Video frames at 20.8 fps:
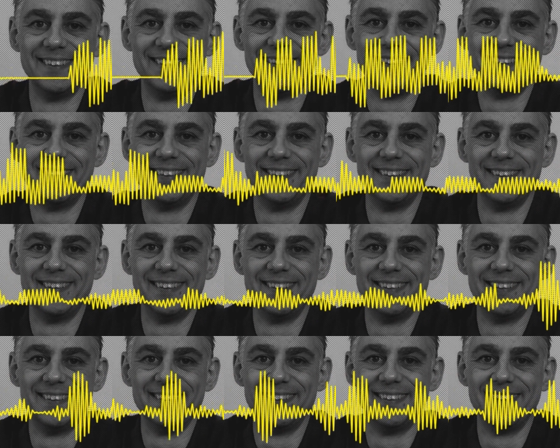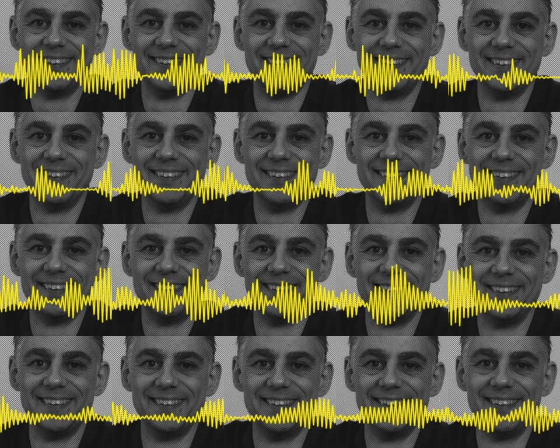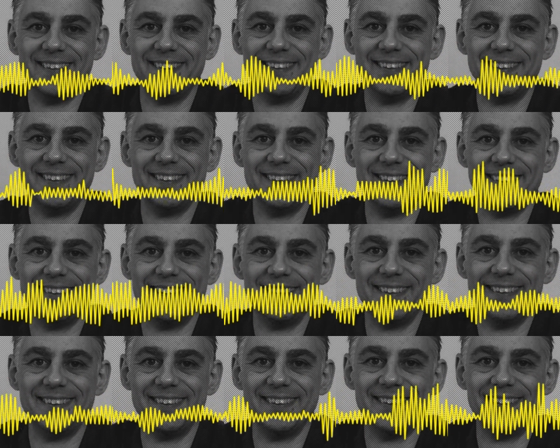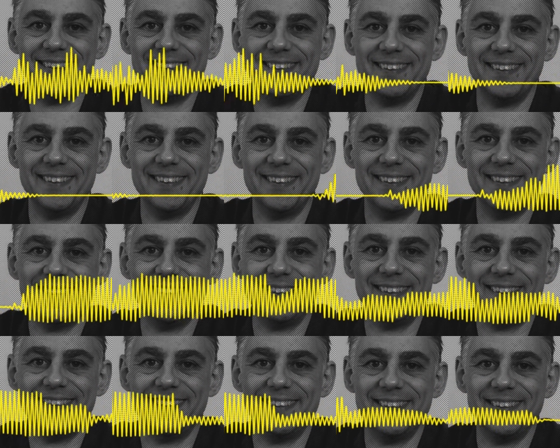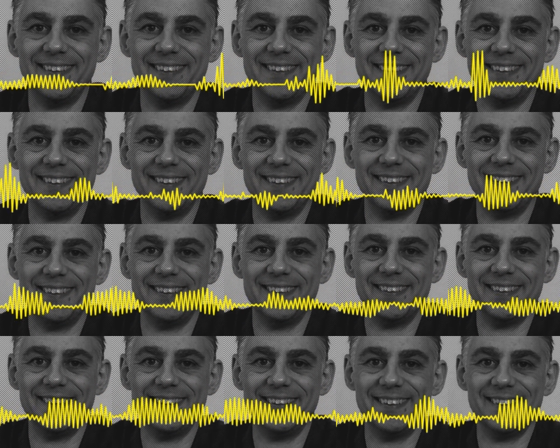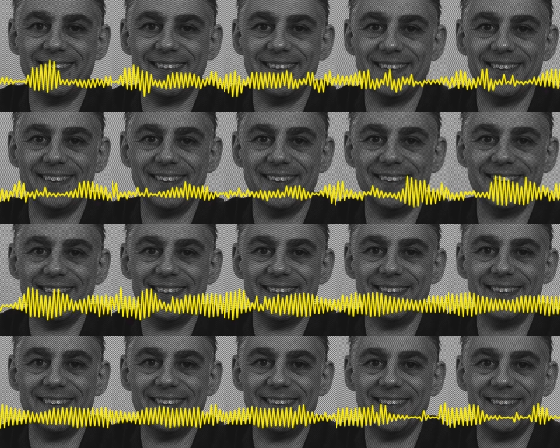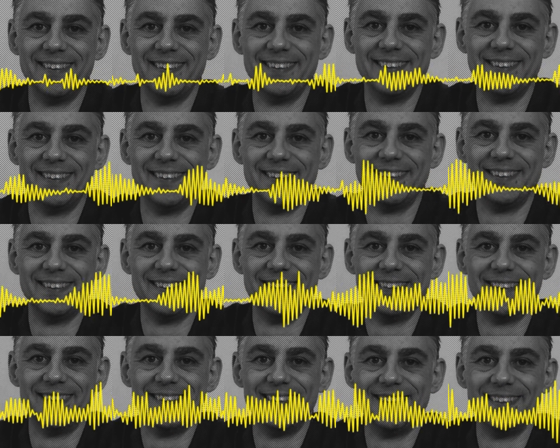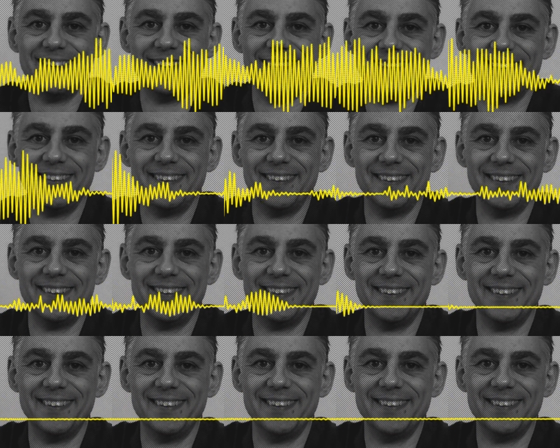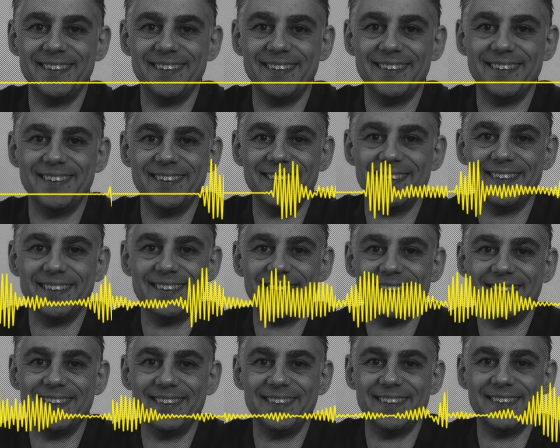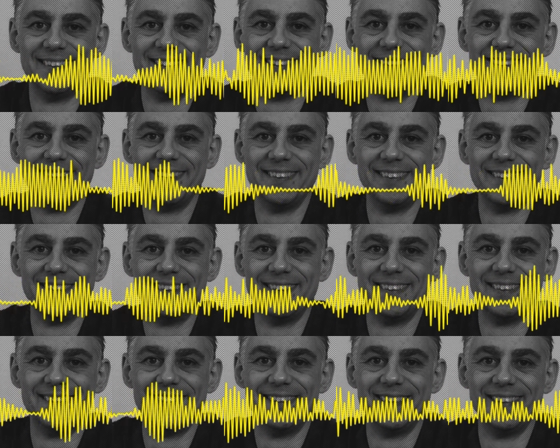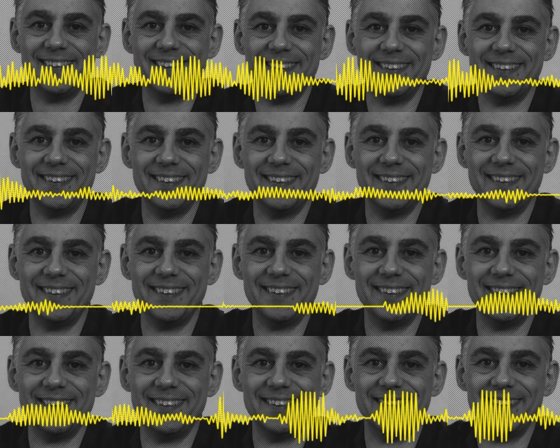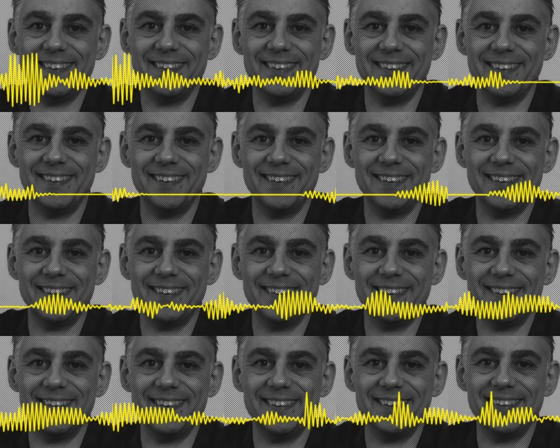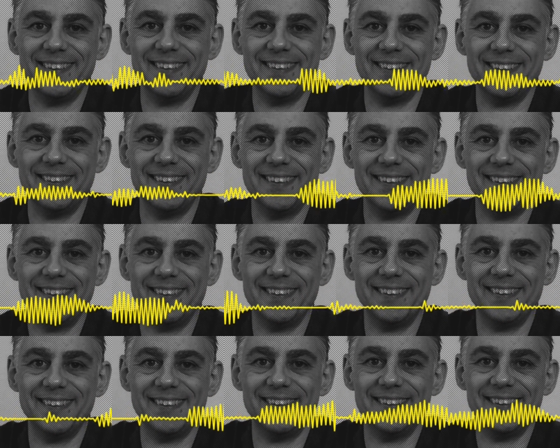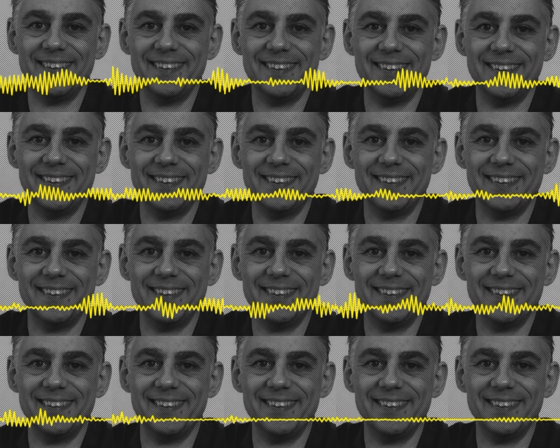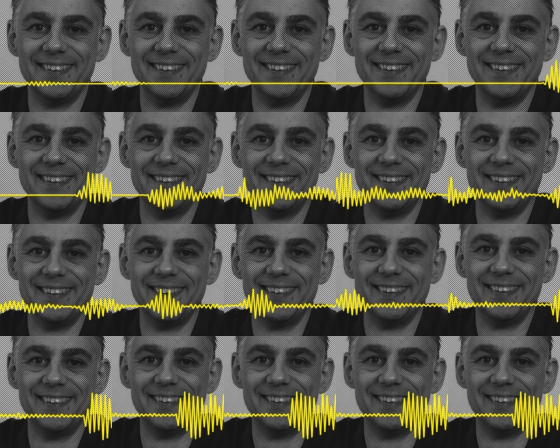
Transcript: And a couple of people pointed out to me that this has already been done. A couple of people have already done that. And I was like, oh, right, okay. I was unaware of that. But that's when I formed Gaming Rules, I did it with the intention of creating videos. That was the